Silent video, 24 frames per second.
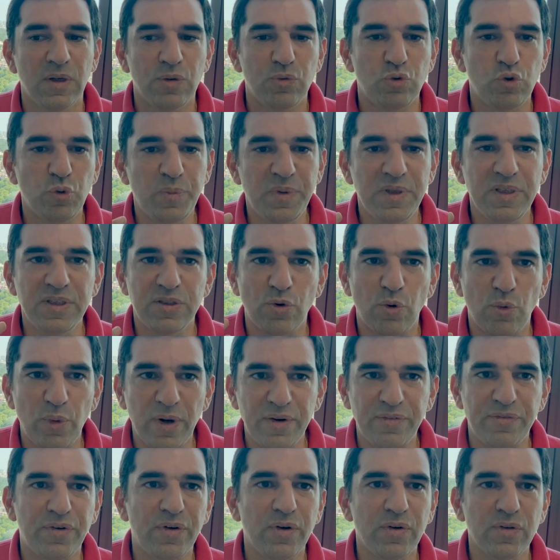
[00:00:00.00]
to be the
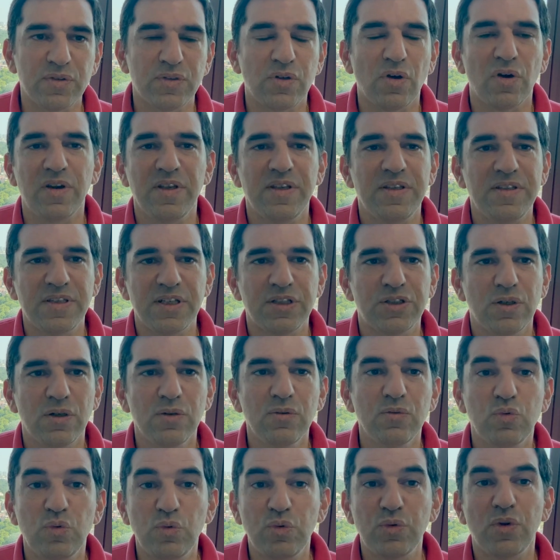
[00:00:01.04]
reference organization to